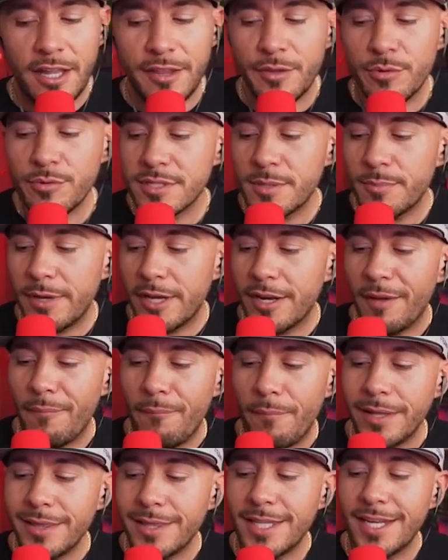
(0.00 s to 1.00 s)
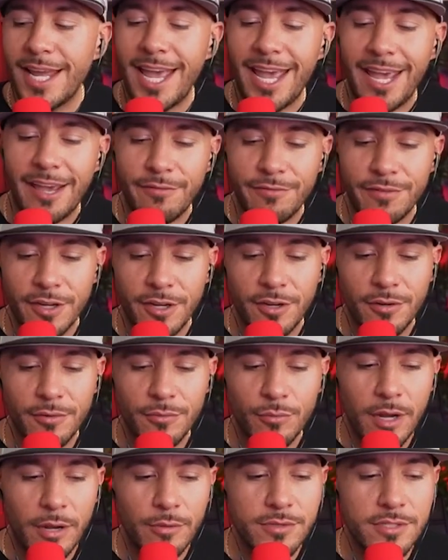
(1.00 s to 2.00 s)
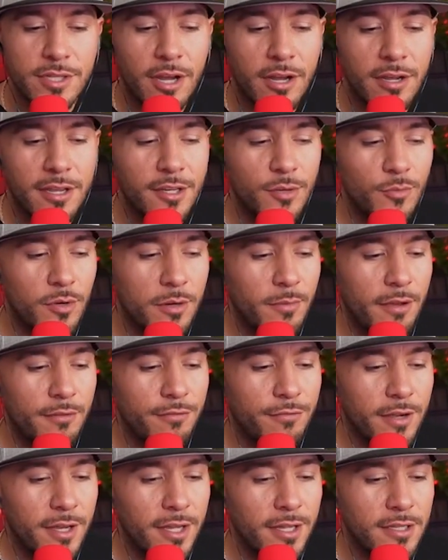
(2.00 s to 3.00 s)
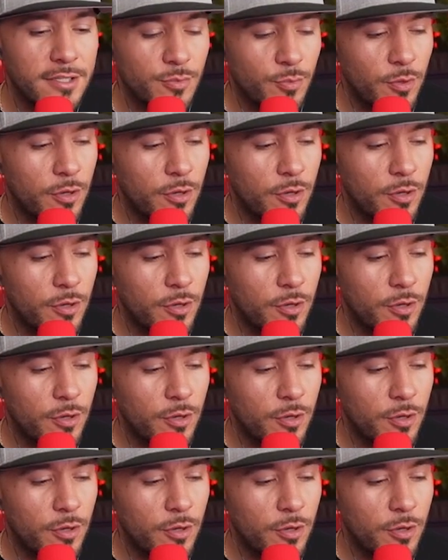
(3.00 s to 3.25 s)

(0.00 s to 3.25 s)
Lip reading: There was about a month and a half ago where I was talking to one of my friends.